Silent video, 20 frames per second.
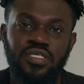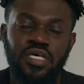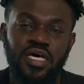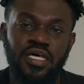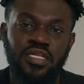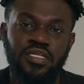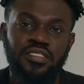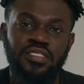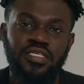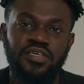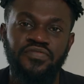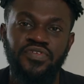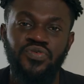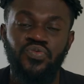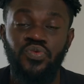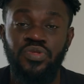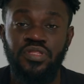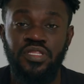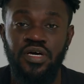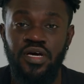and
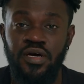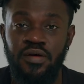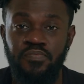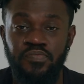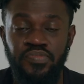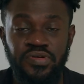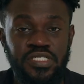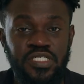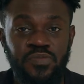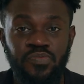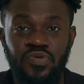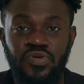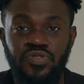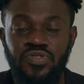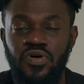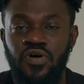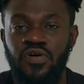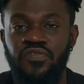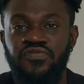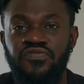even with the
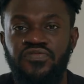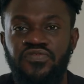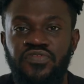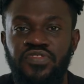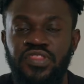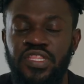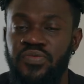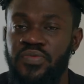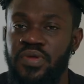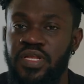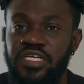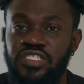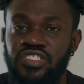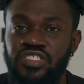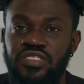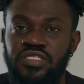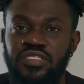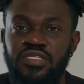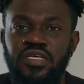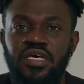principles of the
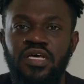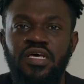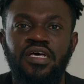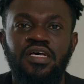religion,